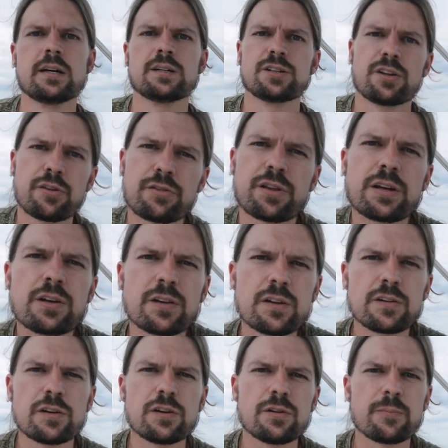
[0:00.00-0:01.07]
Another thing you
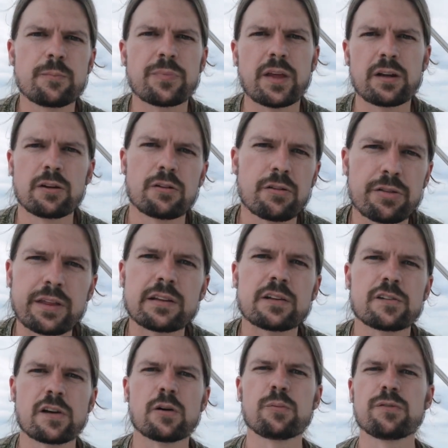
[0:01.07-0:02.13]
can do, another thing
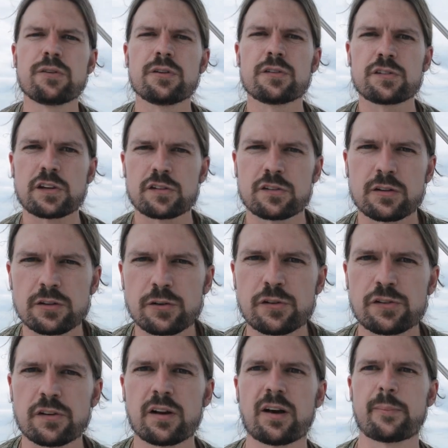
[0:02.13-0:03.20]
that's helpful is just to
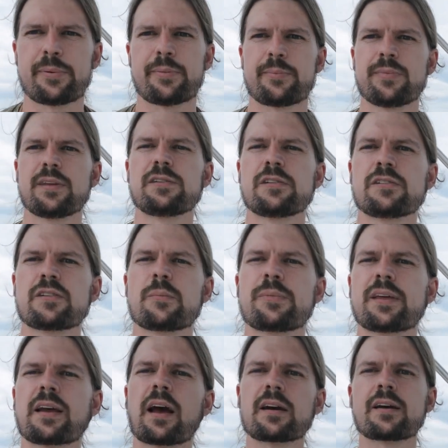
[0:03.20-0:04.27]
loosen up. This is
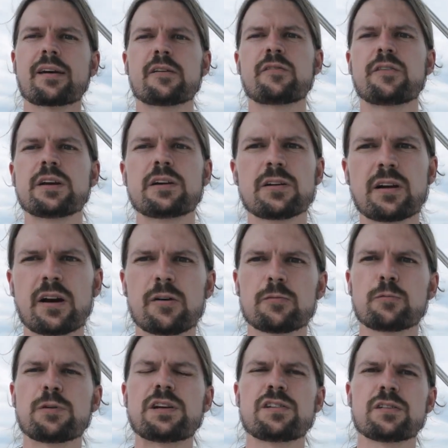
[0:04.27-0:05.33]
something I kind of figured
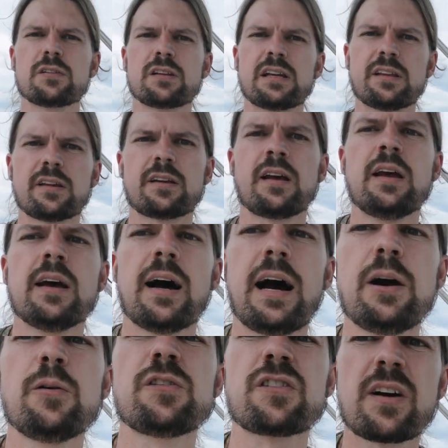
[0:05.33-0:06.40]
out recently that
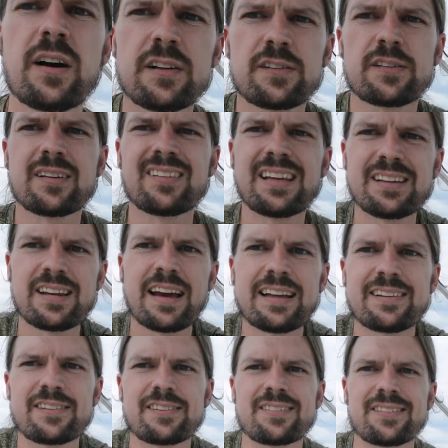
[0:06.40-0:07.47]
I was constantly
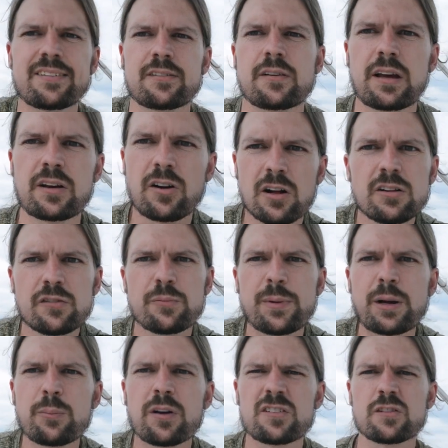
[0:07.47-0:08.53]
tense. It's like all of
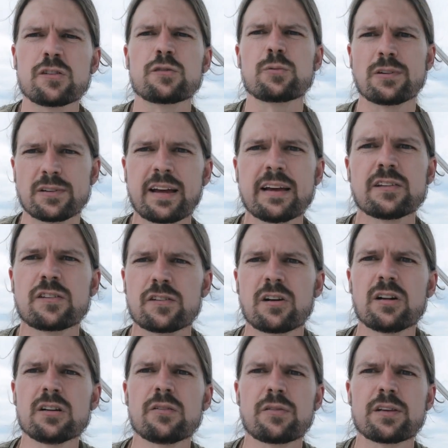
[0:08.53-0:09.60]
my muscles were tense
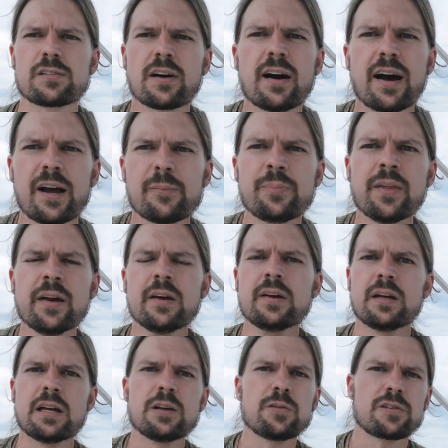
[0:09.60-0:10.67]
all of the time
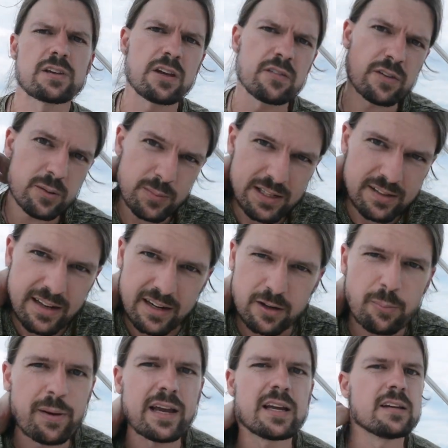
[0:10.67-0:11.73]
and it was giving me
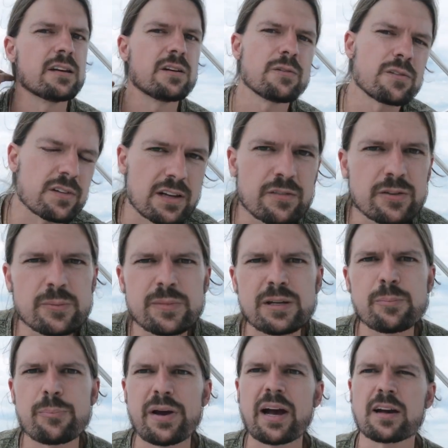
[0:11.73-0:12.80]
neck pain and it was giving me
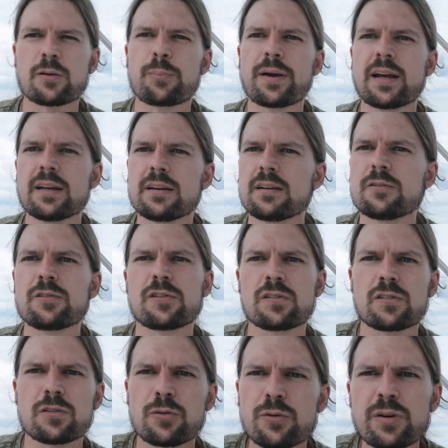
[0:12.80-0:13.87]
back pain and it was
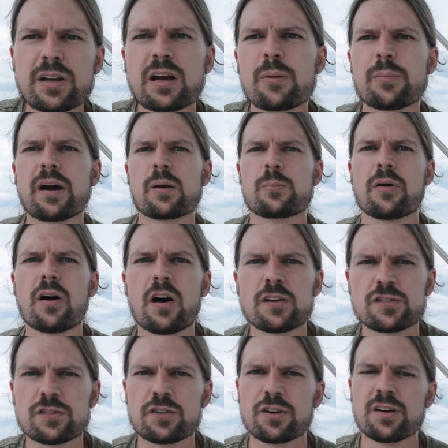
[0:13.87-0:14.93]
screwing up my
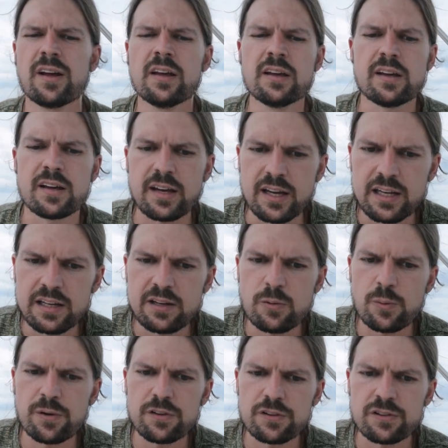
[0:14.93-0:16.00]
posture and it
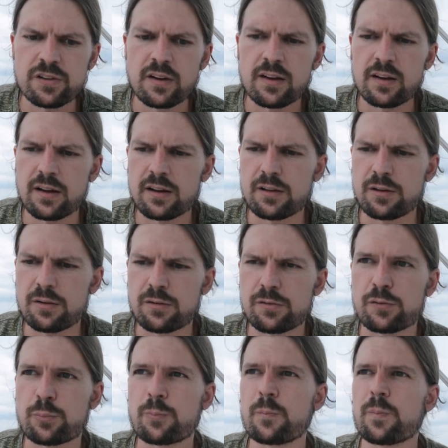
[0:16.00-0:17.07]
was it
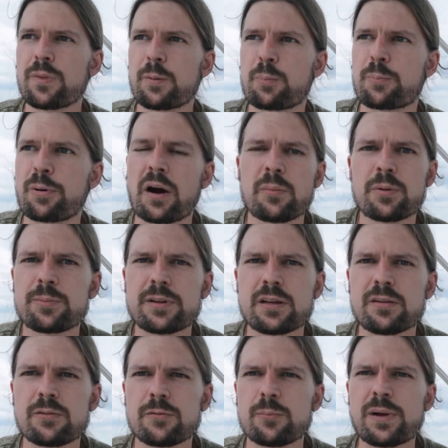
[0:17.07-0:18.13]
was
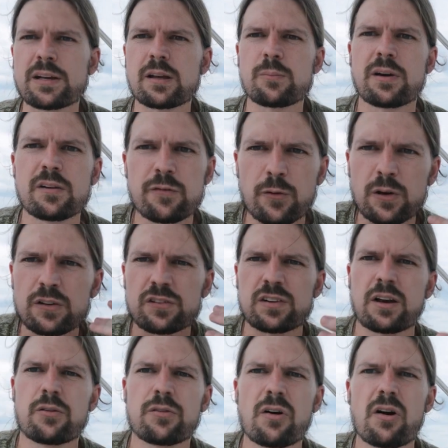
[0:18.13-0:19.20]
probably making my voice
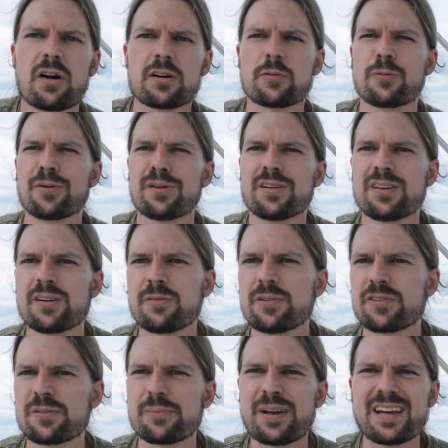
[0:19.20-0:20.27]
sound awkward and it
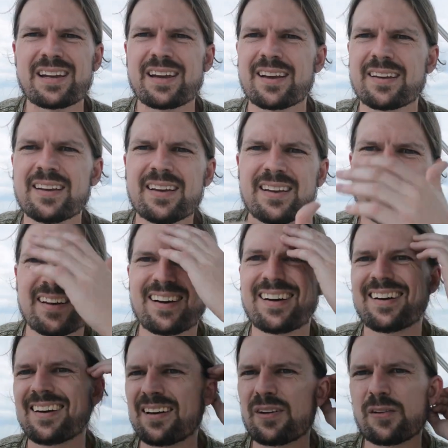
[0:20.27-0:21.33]
was making
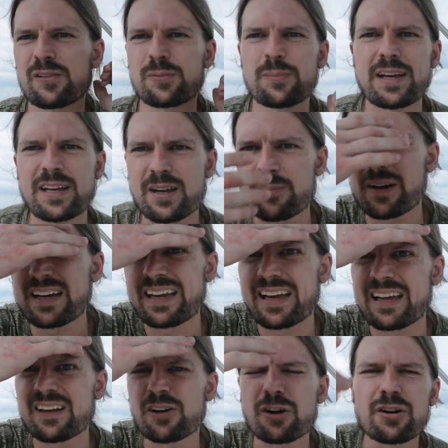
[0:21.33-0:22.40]
uh, it was making my
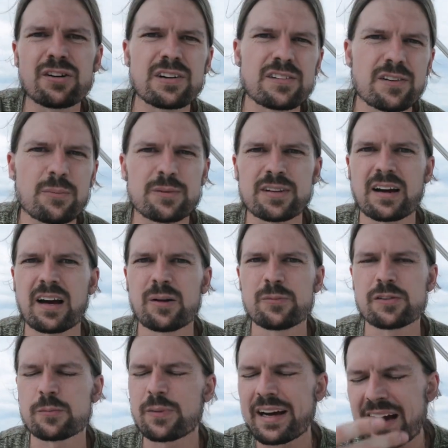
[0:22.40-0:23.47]
head hurt
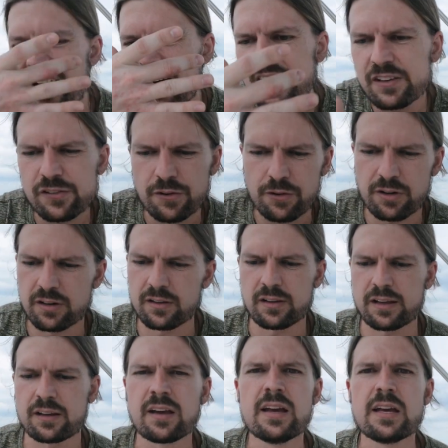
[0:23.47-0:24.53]
sometimes and my eyes hurt.
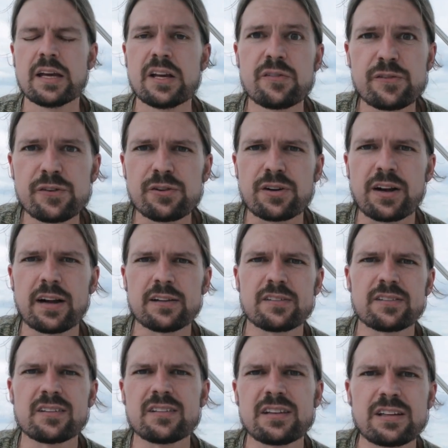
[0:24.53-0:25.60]
like if you're
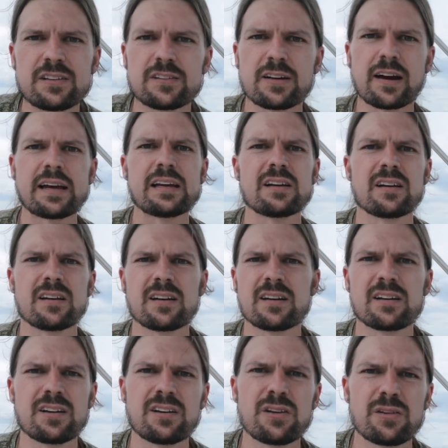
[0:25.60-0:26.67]
constantly tight,
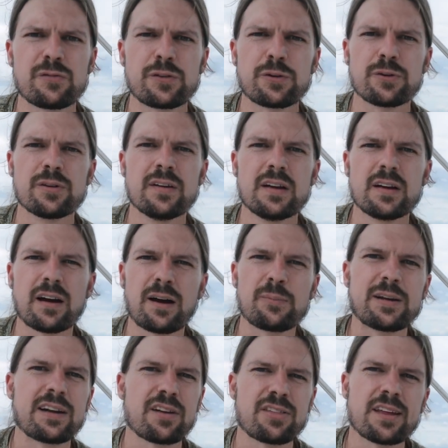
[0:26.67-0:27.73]
uh, if you're, I
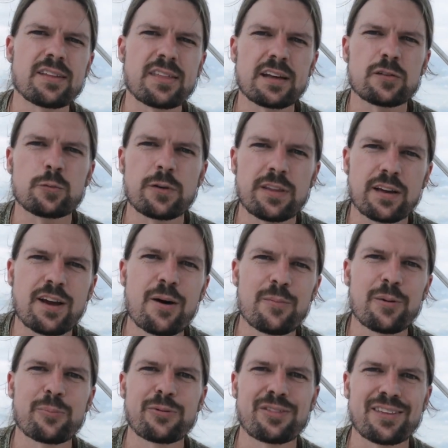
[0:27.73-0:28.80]
mean, I think that's where they come
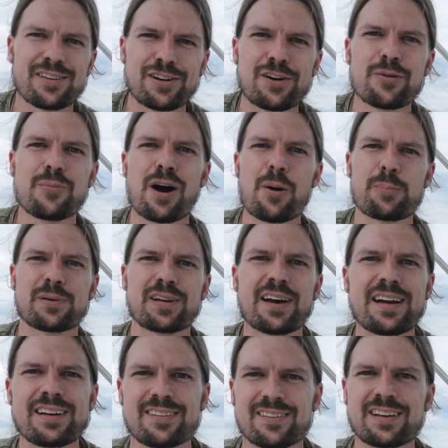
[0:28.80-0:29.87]
up with the term
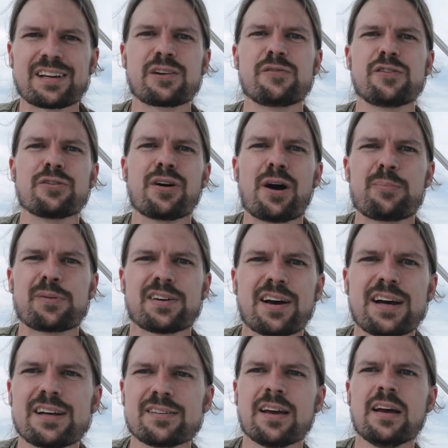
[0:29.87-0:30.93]
uptight. Like if you're
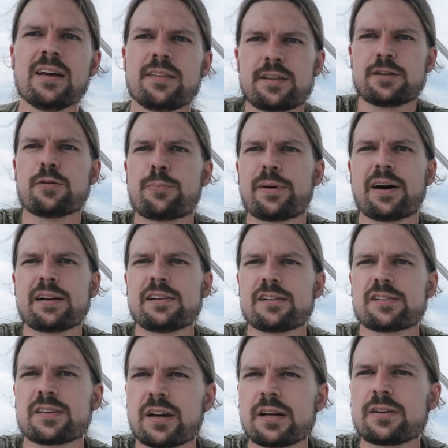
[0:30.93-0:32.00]
uptight, then your body
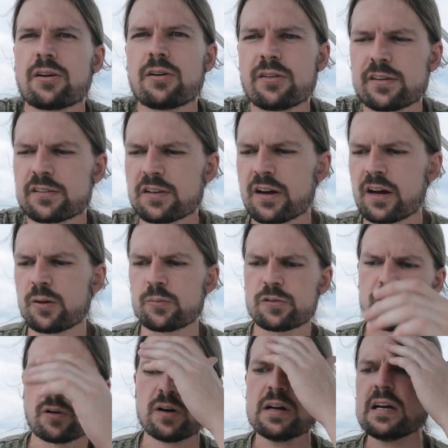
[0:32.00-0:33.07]
is tight all the time.
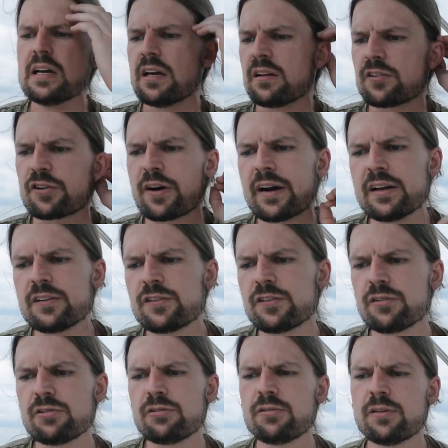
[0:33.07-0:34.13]
So try
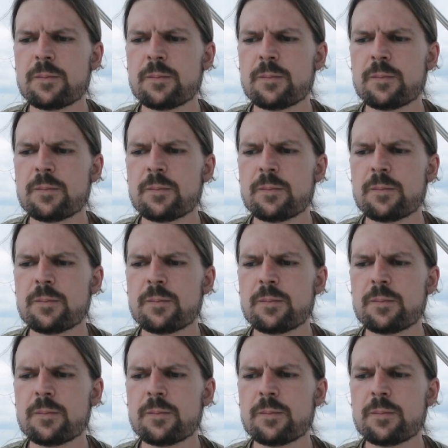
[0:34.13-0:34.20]
to